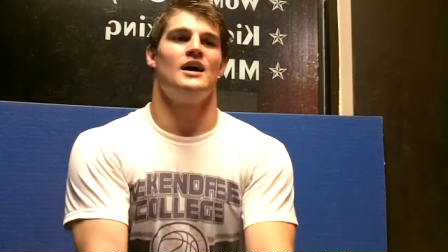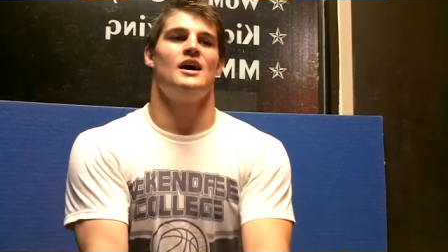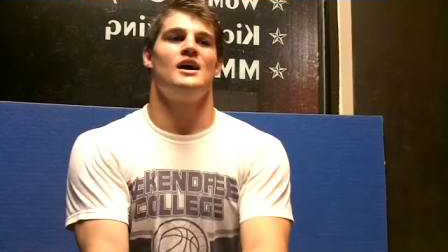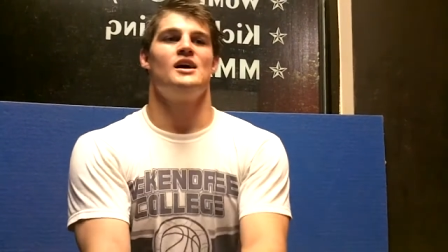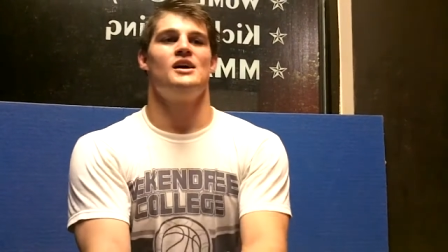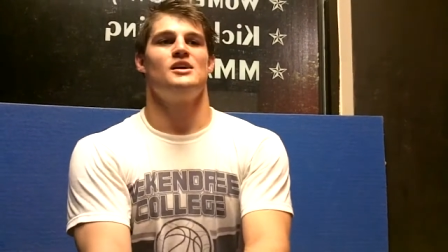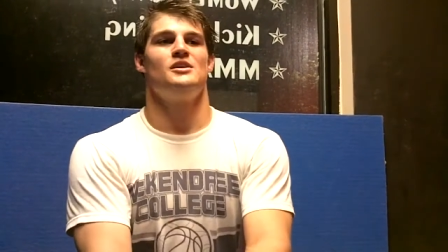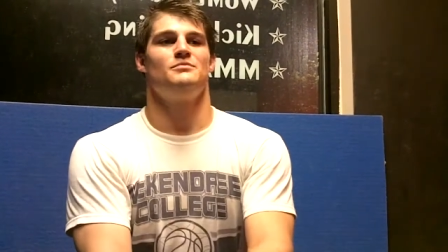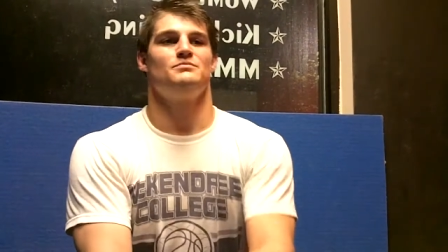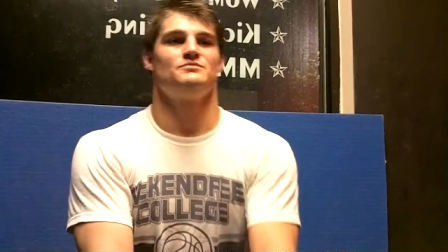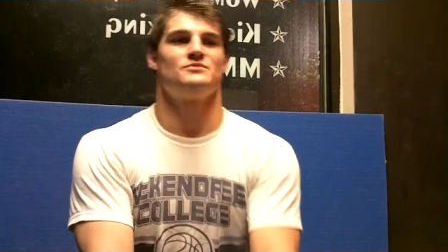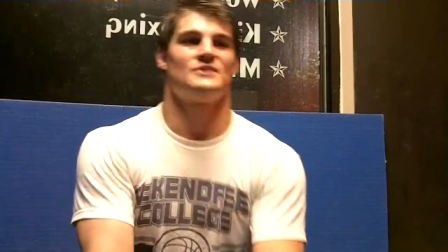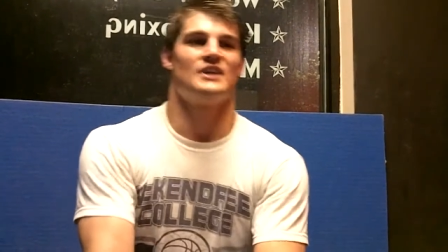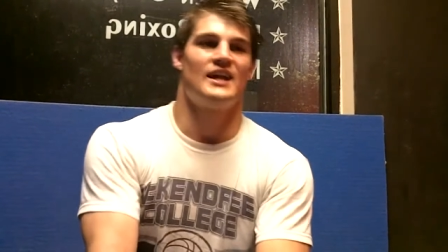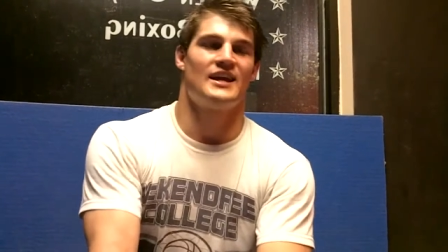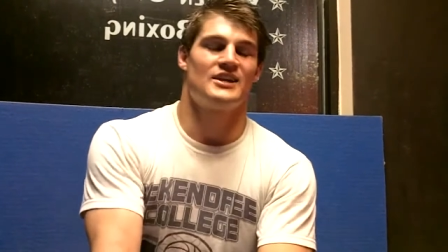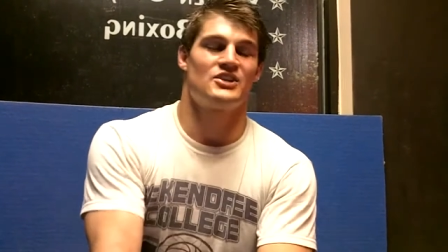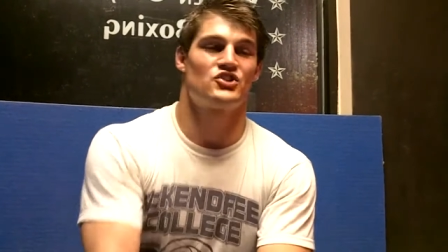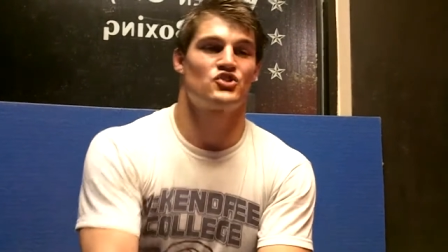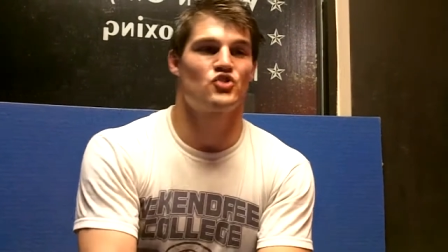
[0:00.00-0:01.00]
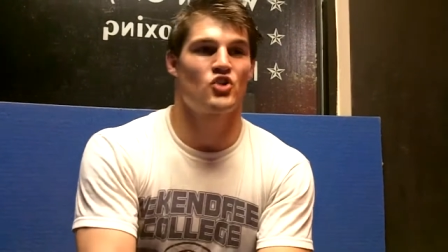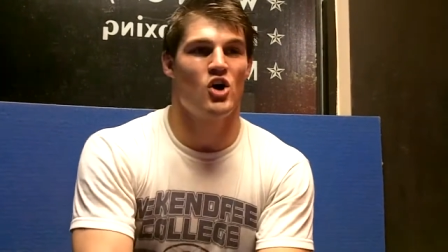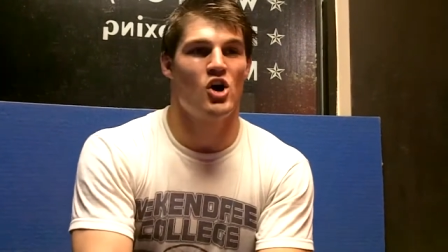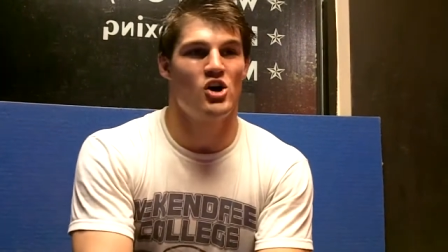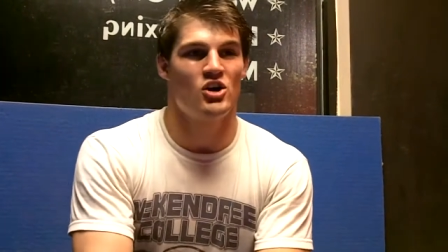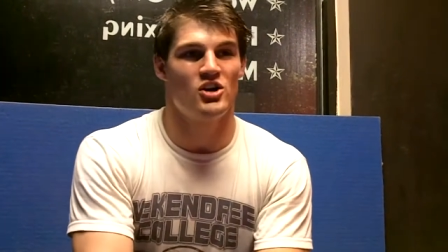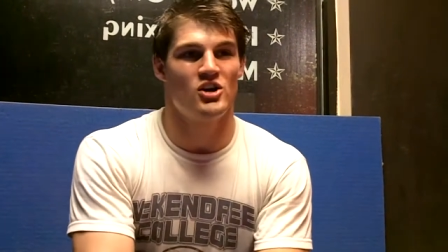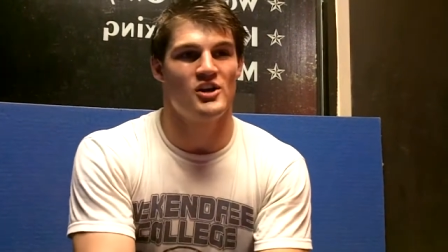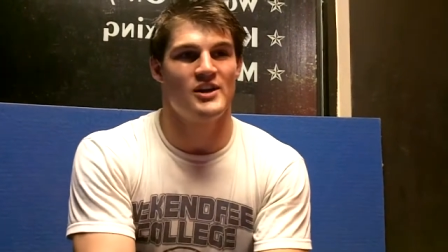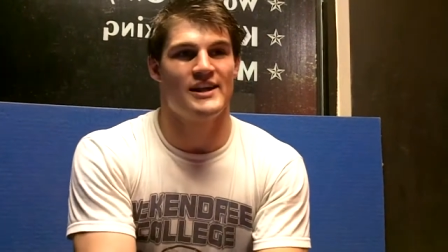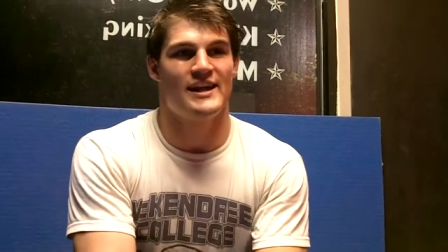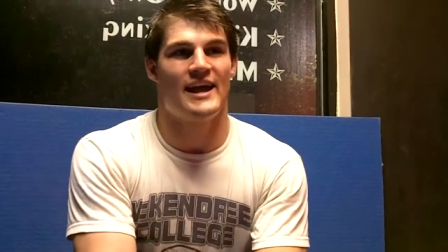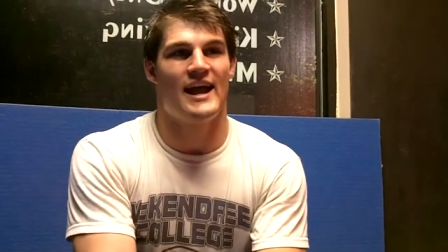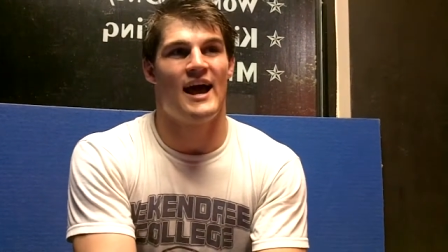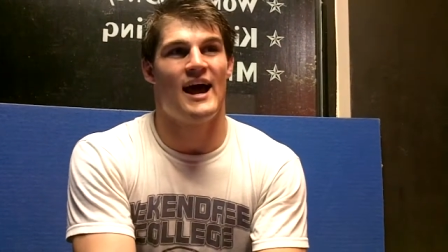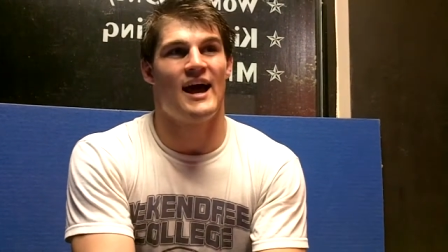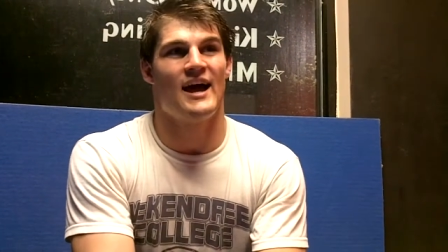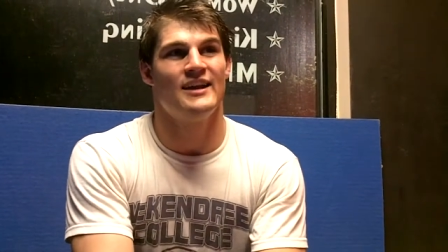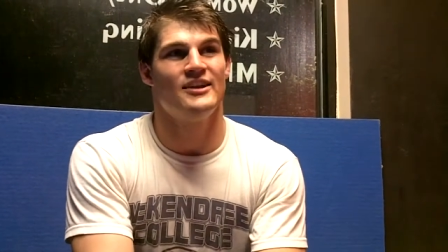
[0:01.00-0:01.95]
Um, like stronger, yeah.